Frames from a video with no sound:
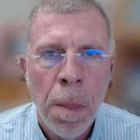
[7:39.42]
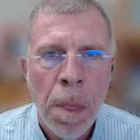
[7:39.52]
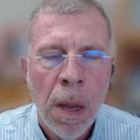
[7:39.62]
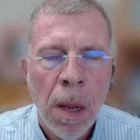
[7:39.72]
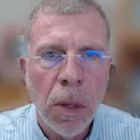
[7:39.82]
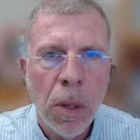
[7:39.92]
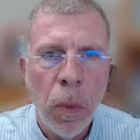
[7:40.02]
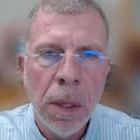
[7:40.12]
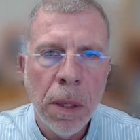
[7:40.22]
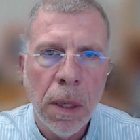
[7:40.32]
So we
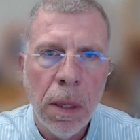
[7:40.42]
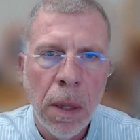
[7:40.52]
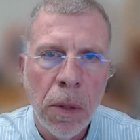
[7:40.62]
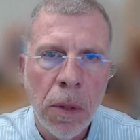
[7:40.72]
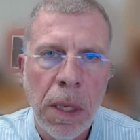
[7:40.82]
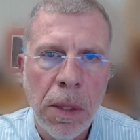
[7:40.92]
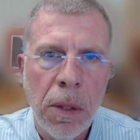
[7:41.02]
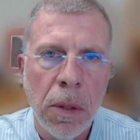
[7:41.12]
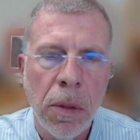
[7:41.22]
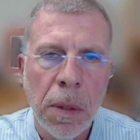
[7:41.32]
took those
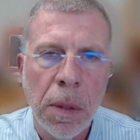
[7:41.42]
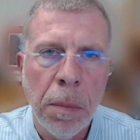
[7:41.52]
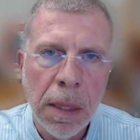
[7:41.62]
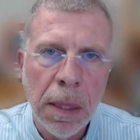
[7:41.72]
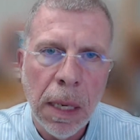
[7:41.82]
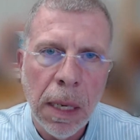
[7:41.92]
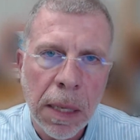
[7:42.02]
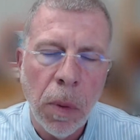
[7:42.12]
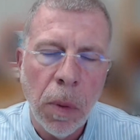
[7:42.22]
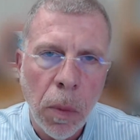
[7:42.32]
issues, and basically that's
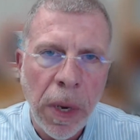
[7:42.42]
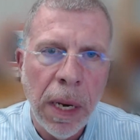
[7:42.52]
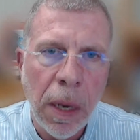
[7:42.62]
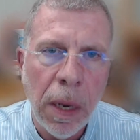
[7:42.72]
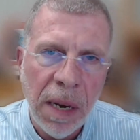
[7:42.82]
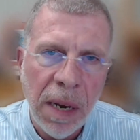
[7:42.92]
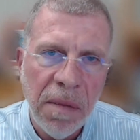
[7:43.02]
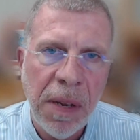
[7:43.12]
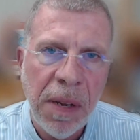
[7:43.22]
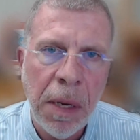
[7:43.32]
what we need. We need
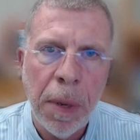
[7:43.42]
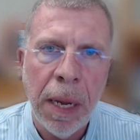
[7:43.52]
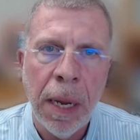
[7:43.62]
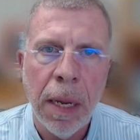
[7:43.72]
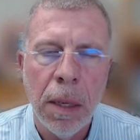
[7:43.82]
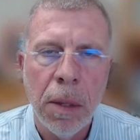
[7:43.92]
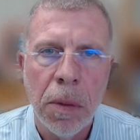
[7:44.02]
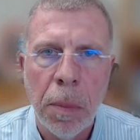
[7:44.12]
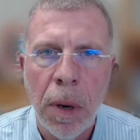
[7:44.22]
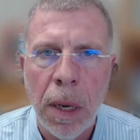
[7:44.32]
feedback into our
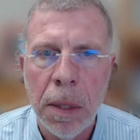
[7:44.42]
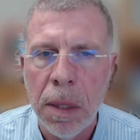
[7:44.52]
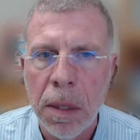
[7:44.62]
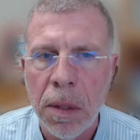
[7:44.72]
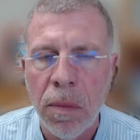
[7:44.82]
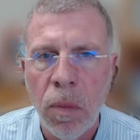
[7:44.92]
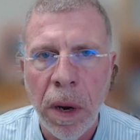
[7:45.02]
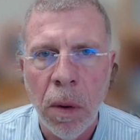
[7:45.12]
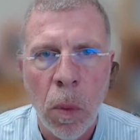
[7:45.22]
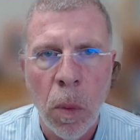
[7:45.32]
process of where
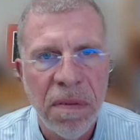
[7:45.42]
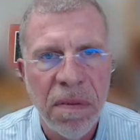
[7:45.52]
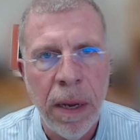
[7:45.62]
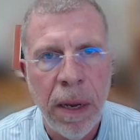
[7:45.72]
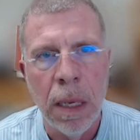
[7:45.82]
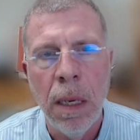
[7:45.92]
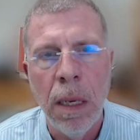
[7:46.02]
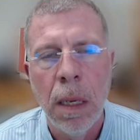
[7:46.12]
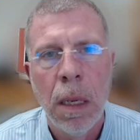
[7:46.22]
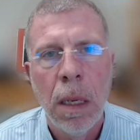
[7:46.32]
we're failing
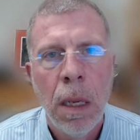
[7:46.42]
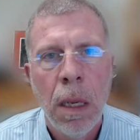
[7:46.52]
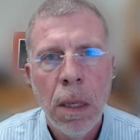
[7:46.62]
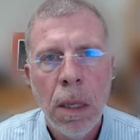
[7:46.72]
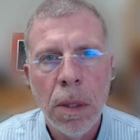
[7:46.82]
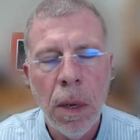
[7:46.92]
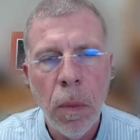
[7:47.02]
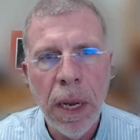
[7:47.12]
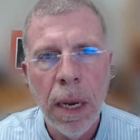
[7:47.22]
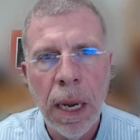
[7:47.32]
so that we
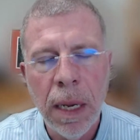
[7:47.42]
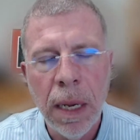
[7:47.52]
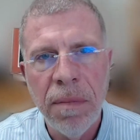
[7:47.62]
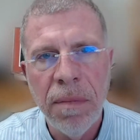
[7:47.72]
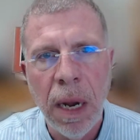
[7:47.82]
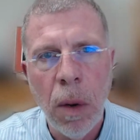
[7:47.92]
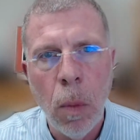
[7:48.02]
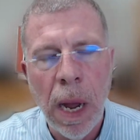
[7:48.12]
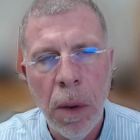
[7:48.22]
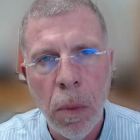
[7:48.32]
can identify
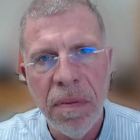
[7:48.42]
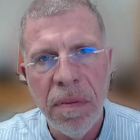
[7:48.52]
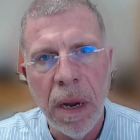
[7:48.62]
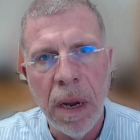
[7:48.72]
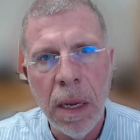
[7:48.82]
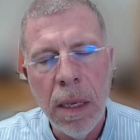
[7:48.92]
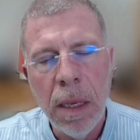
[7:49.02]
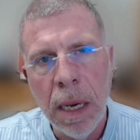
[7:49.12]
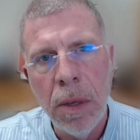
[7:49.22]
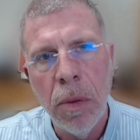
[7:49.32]
why we're failing,
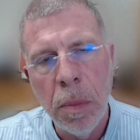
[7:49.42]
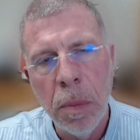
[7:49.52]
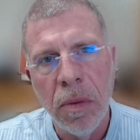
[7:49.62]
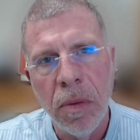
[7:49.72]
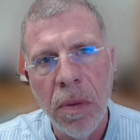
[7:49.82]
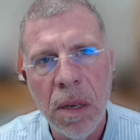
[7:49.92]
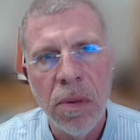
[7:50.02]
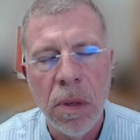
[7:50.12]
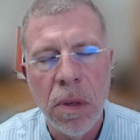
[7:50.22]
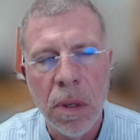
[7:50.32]
then to improve the next
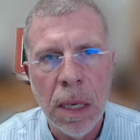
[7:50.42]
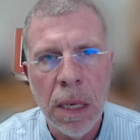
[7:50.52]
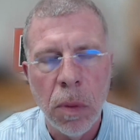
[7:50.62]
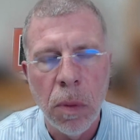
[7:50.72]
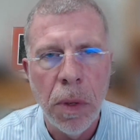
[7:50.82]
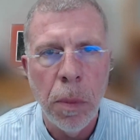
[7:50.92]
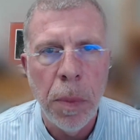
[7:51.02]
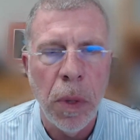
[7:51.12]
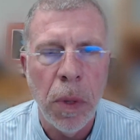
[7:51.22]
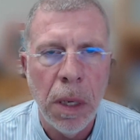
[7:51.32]
version. And that's what we do
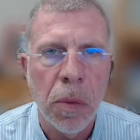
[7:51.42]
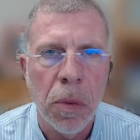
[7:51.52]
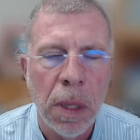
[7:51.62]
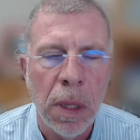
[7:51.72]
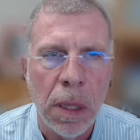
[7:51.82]
between each release.